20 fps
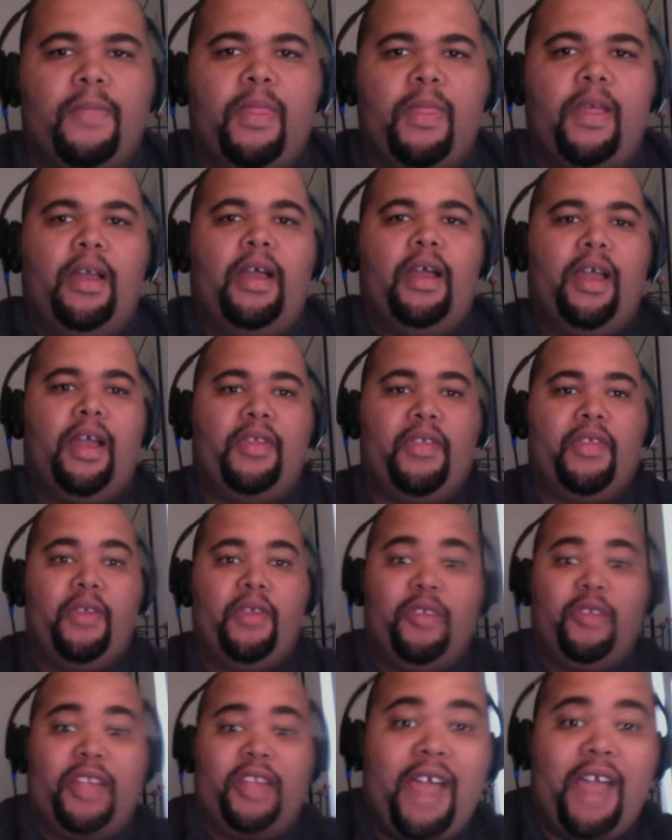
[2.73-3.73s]
I think
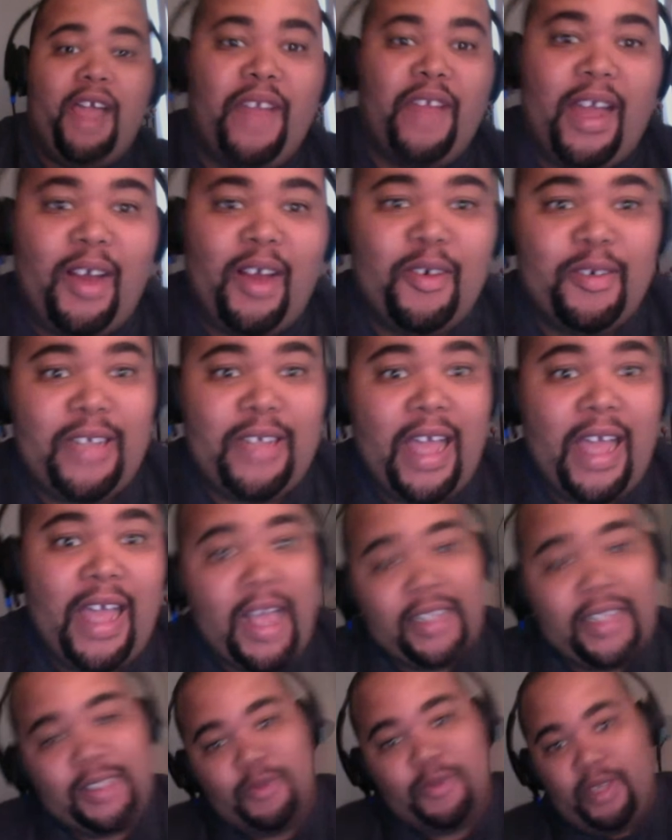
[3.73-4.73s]
we're live now.
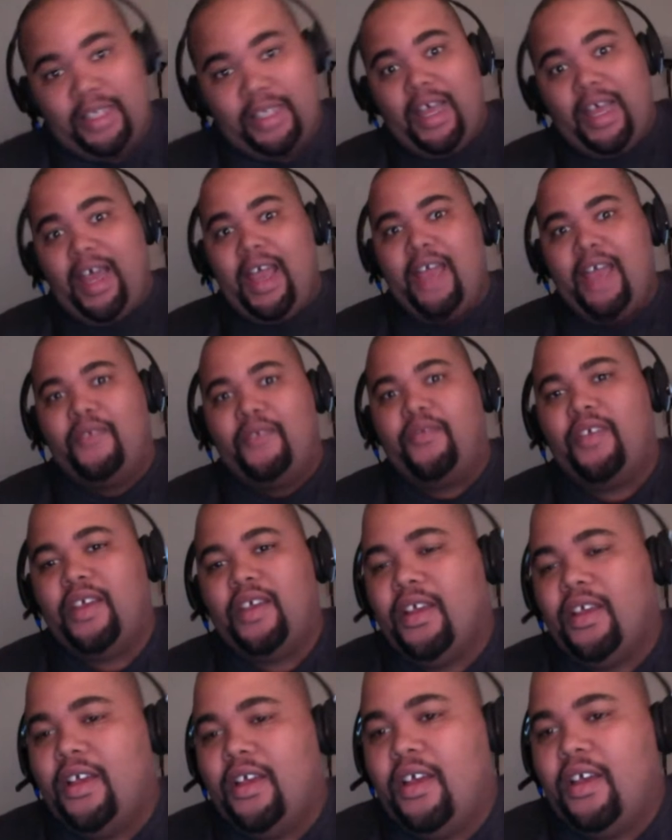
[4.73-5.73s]
Yes, we're live.
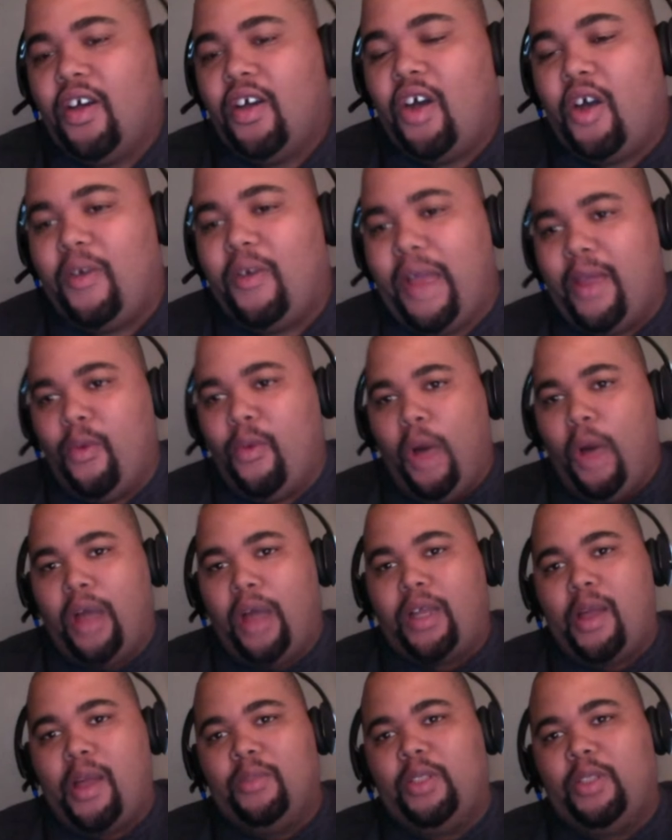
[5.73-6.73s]
All right,
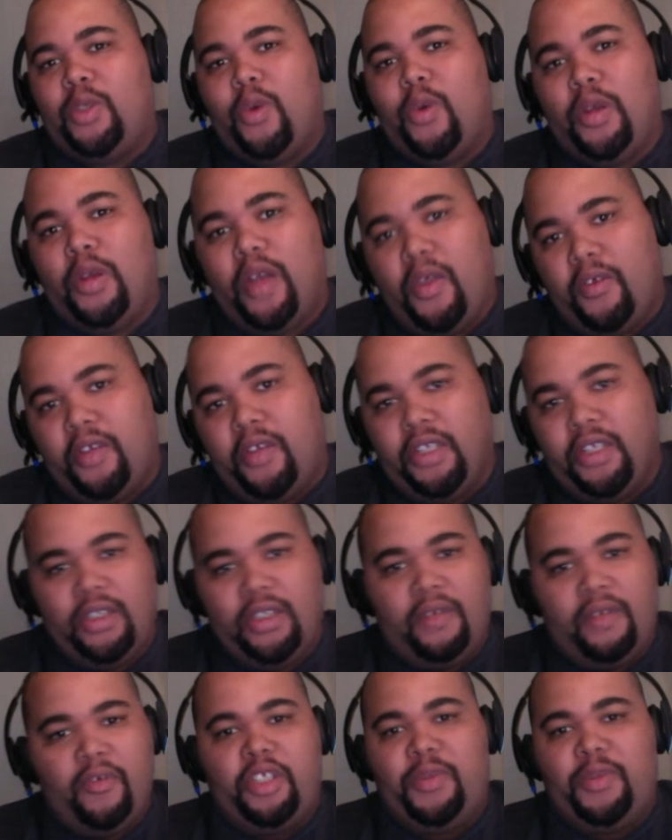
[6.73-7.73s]
welcome to another edition
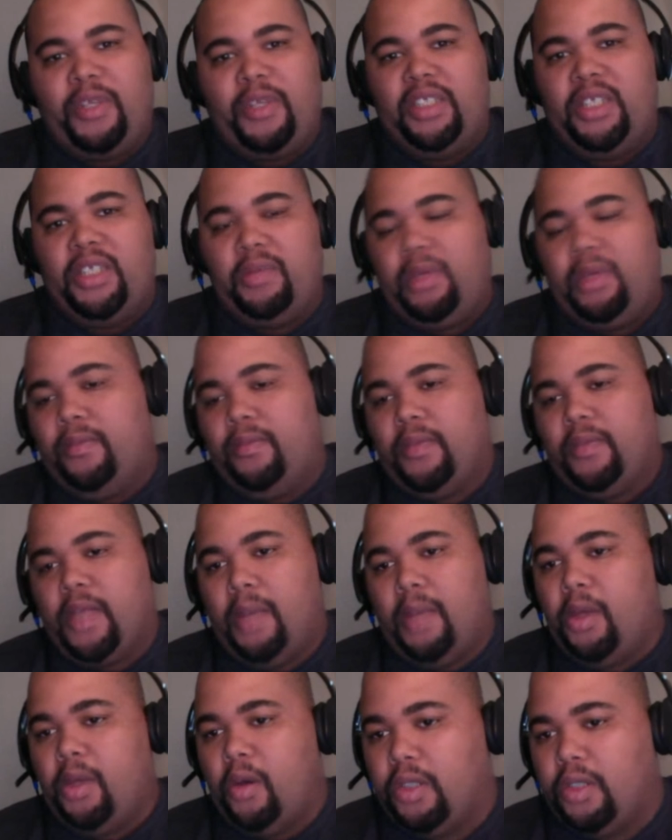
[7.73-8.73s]
of Ernest Speaking TV. I'm
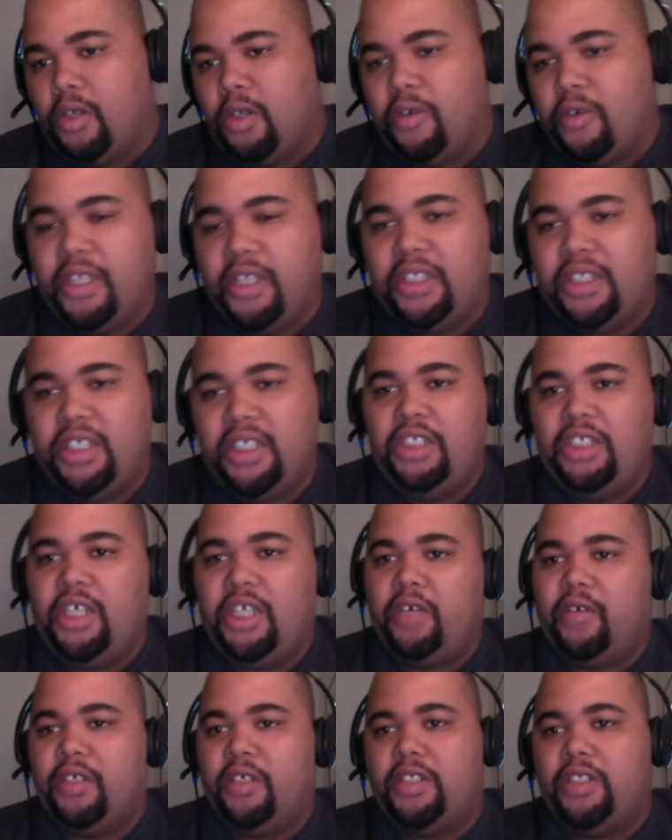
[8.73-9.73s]
your host, Ernest EJ
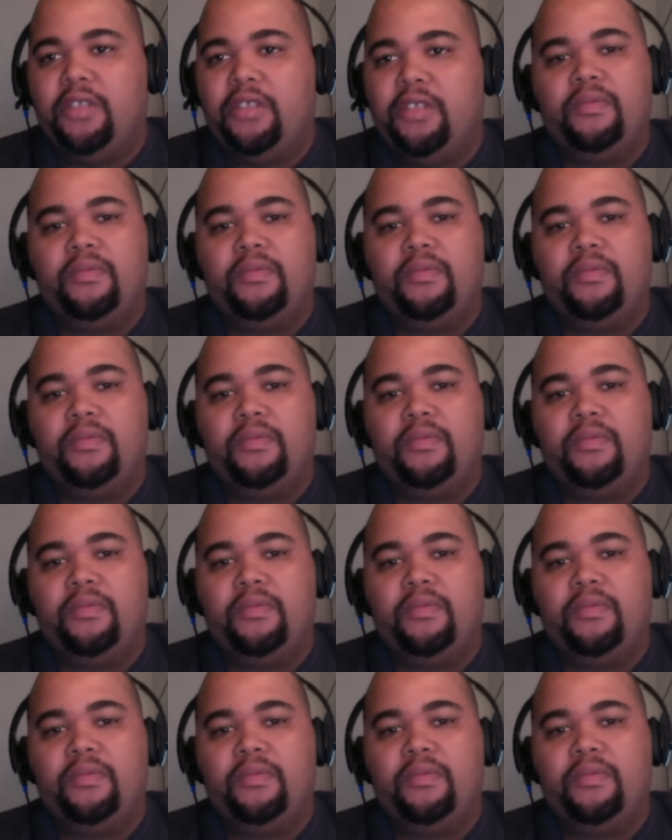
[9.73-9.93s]
Christian.